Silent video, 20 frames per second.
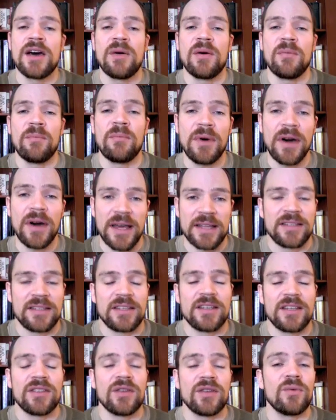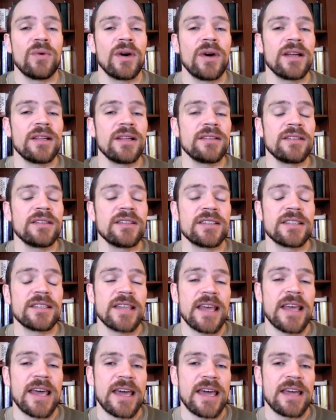But the ones
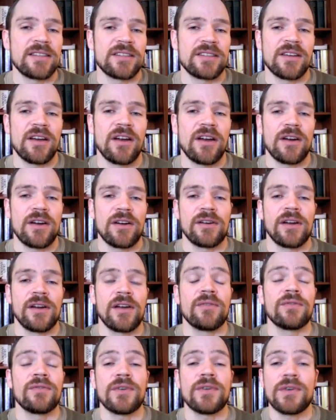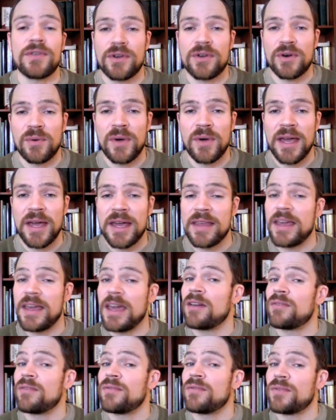that are uh, further away, they
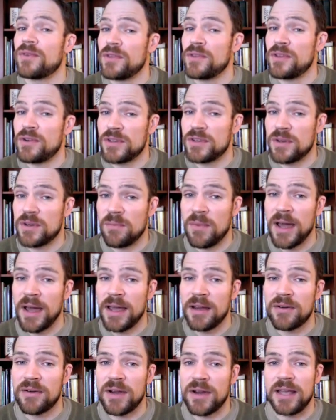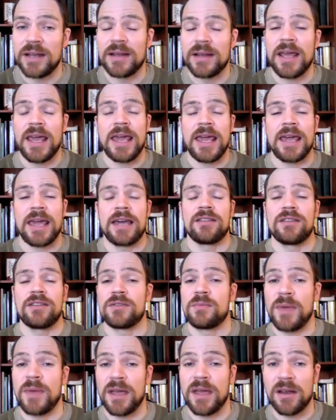have further to migrate, and the
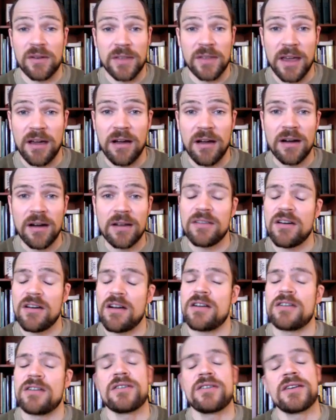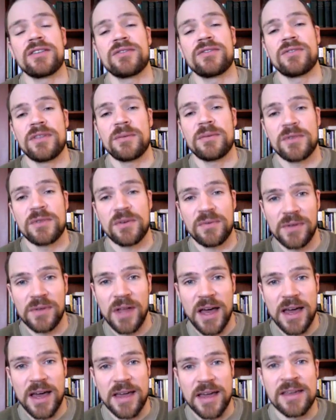bigger they are, the harder it is for them to
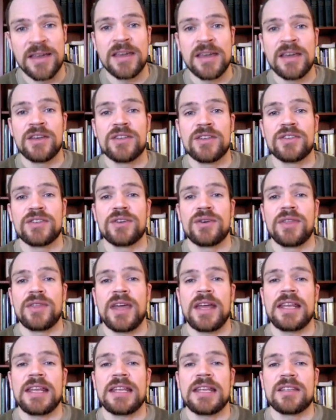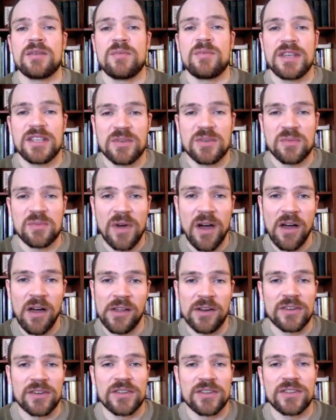fly. So they need to be
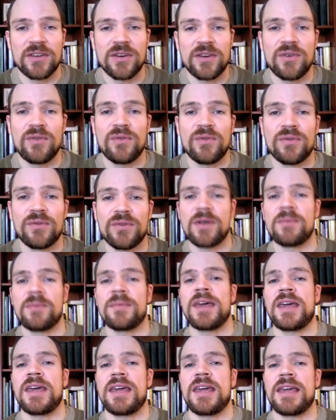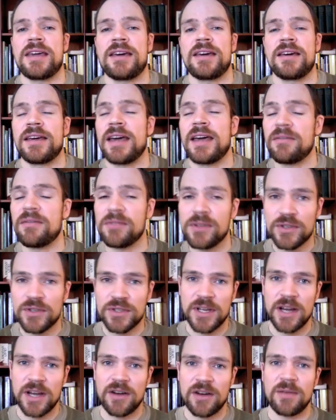smaller. So from a uh,
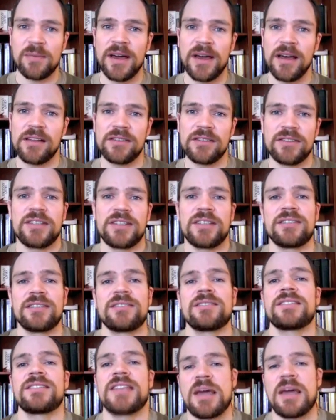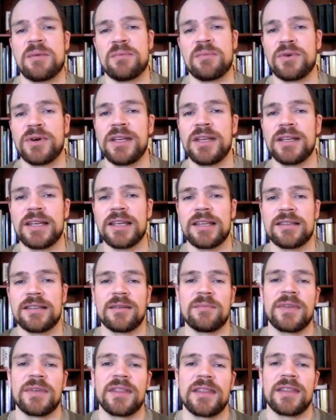evolutionary biology standpoint, and
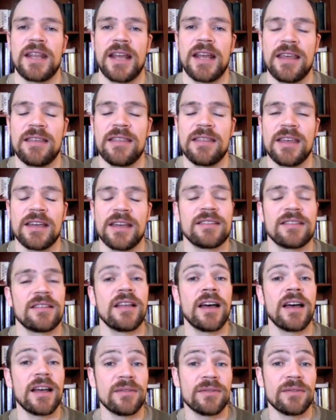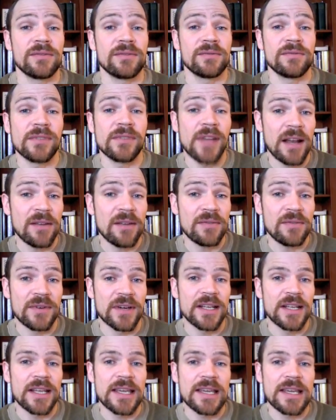something that I think is a lot of a lot of
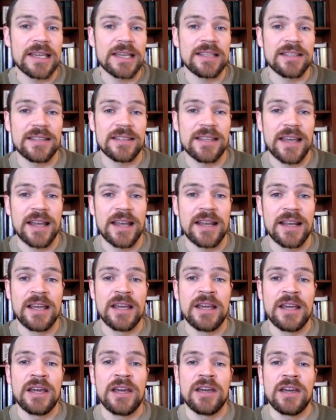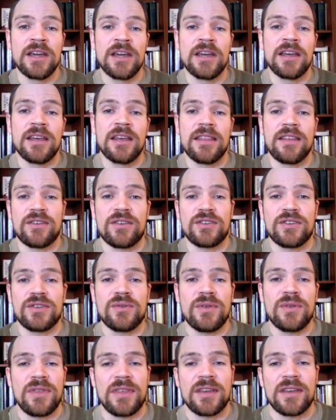fun is that there are two
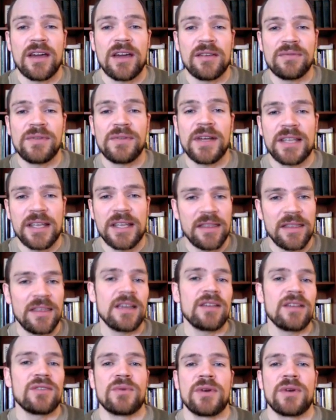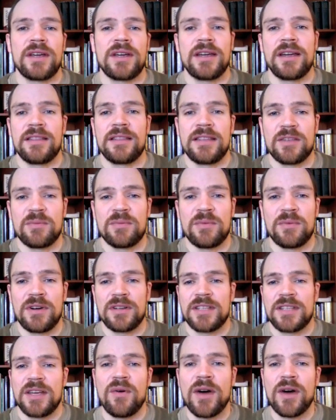th conflicting things working on these
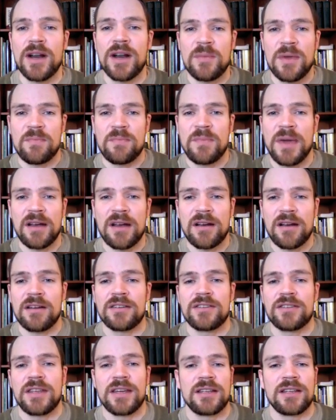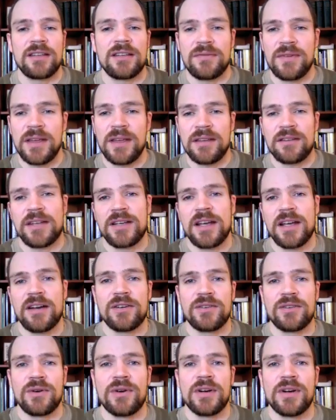birds. They want to be bigger so they can defend their
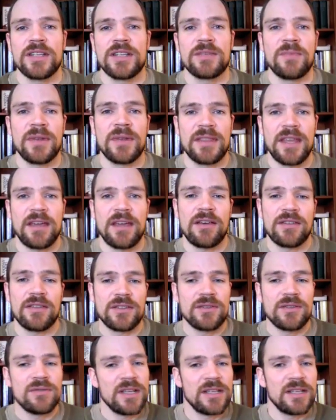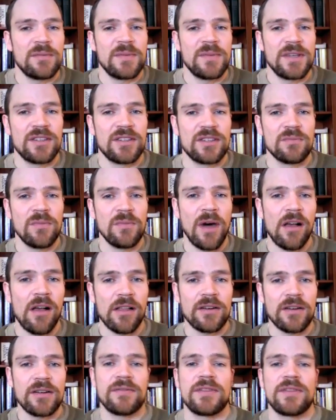territories, but they also need to be
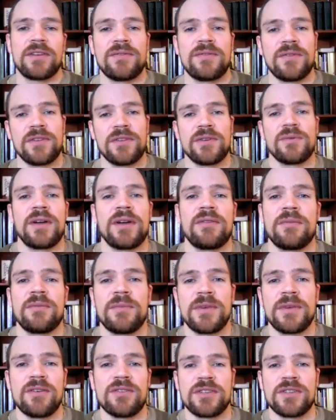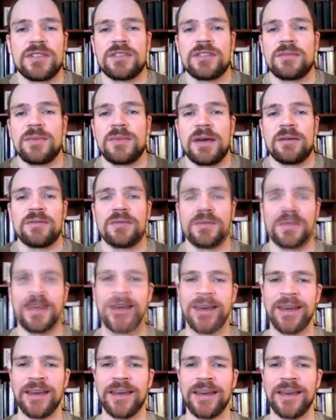smaller if they're further away from the oceans to be able to fly.